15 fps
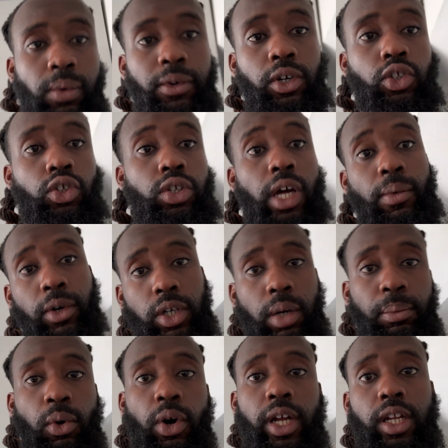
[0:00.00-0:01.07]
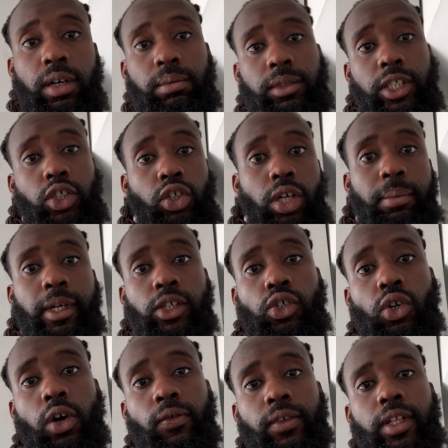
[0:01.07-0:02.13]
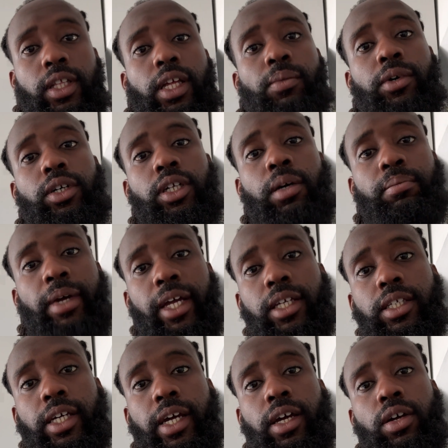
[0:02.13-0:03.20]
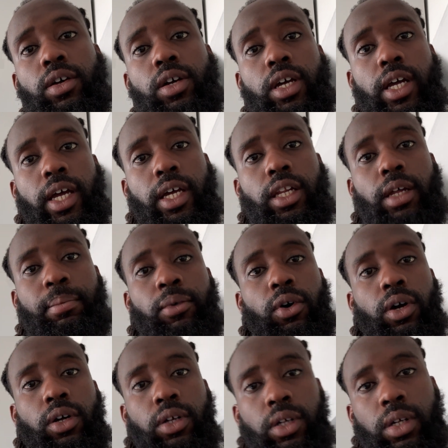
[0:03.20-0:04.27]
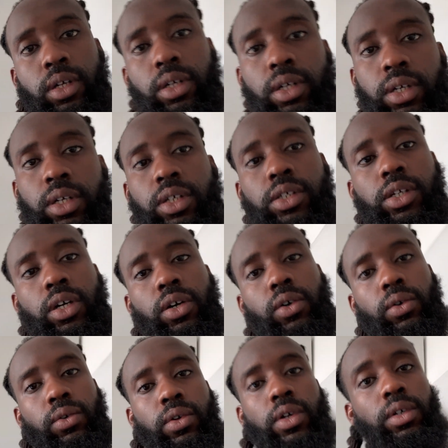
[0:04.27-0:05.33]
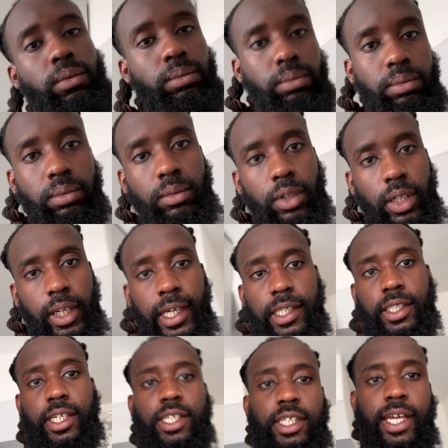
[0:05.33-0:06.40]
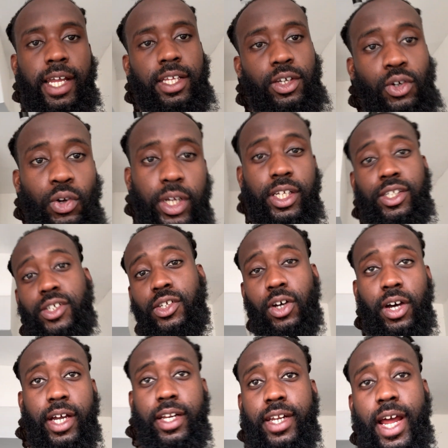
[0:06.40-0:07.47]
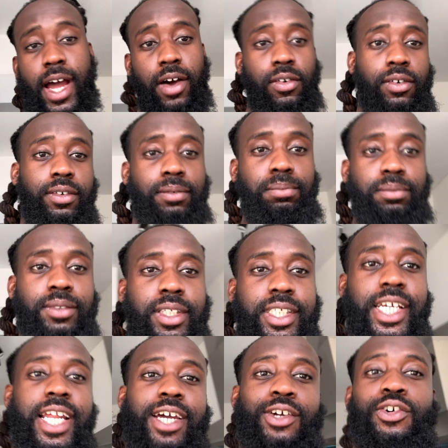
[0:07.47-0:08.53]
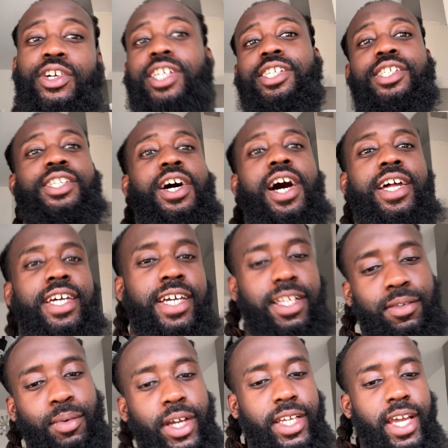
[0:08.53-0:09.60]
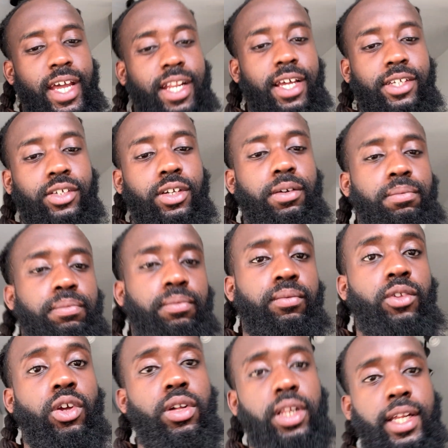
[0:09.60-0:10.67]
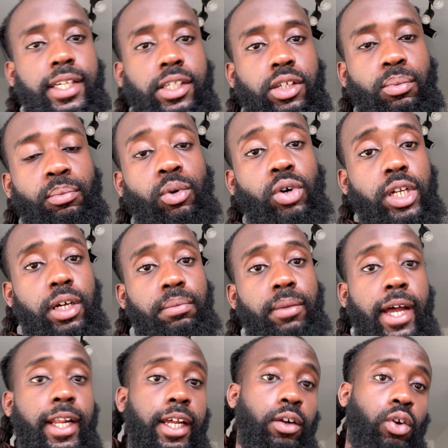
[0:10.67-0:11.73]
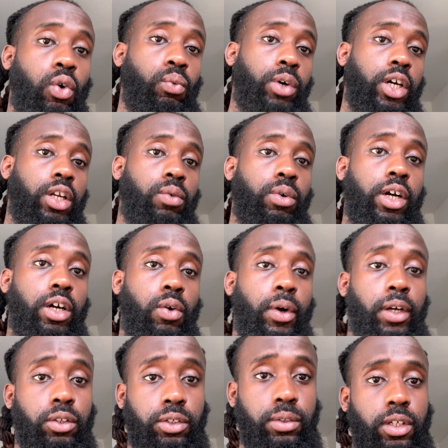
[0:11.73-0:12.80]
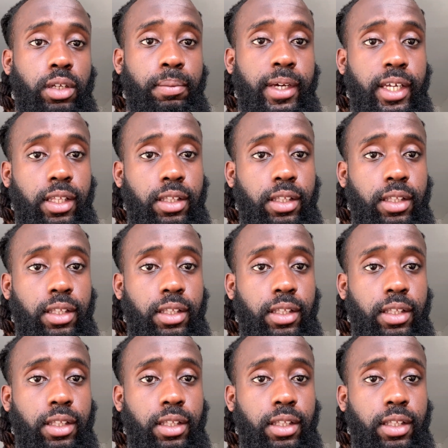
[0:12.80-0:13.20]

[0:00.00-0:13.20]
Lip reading: we're going to do now, we're going to boil them just so they're a bit soft, and then we're going to mix it in the pot. So let's just get the cooking started now. Let's get it cooking started. But yeah, let's boil them, and then we're going to work our way onto the beef.